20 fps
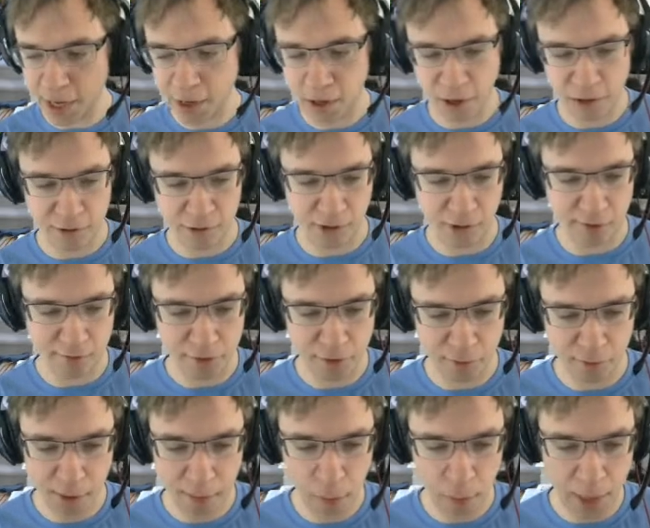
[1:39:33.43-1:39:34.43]
cards left, so
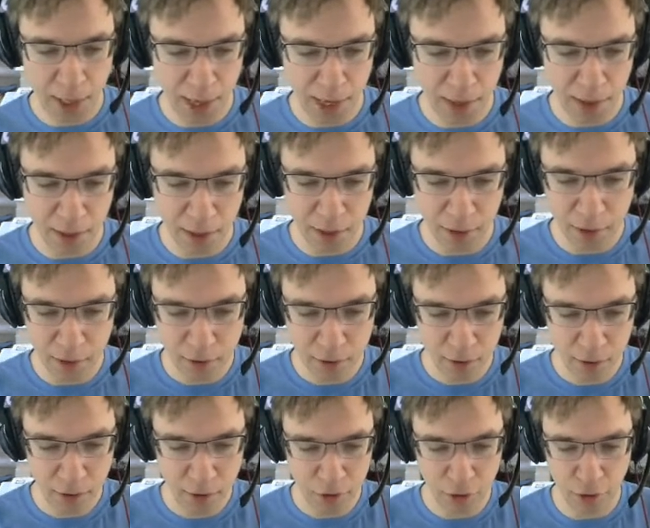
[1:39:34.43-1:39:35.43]
maybe we can get
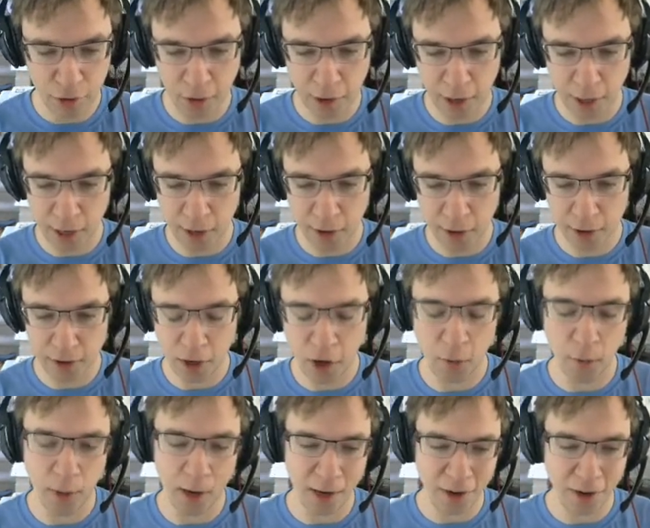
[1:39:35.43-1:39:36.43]
True Grit going. Oh
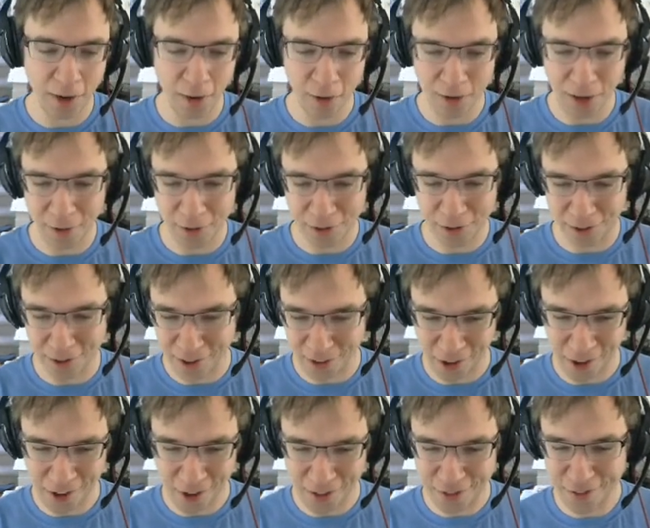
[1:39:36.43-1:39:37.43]
wait, no, now it's going to
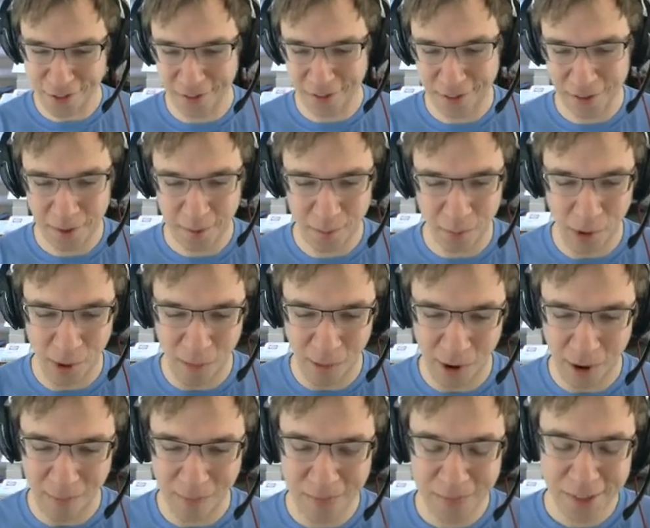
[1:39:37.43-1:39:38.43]
exhaust. Womp
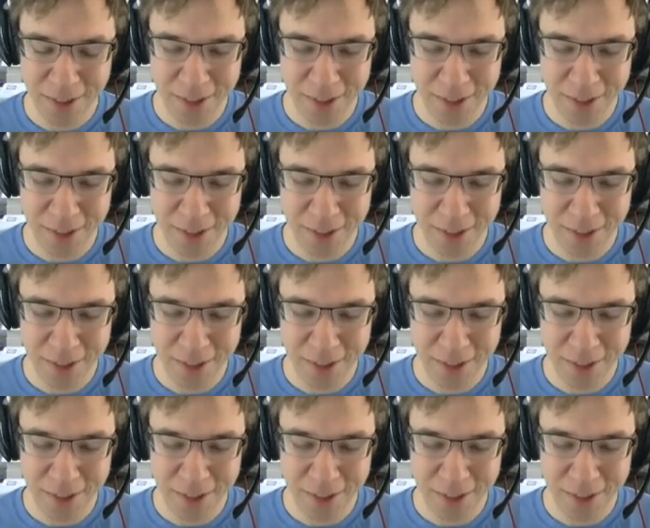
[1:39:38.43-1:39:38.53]
womp.